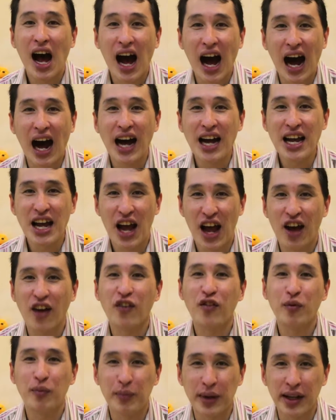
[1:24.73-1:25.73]
I
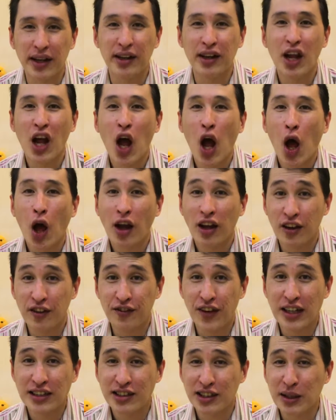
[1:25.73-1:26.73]
have been
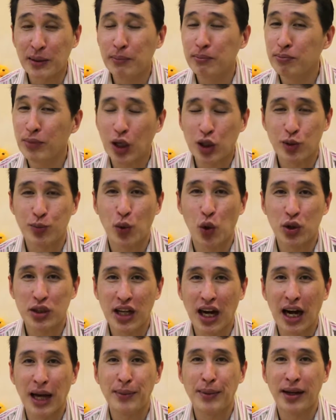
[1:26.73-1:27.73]
investing much more
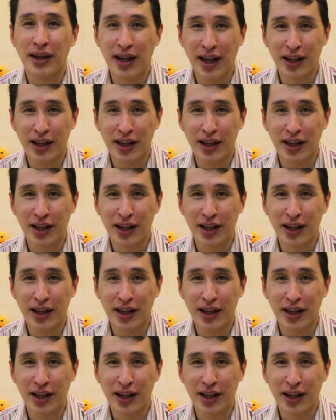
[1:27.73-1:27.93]
time and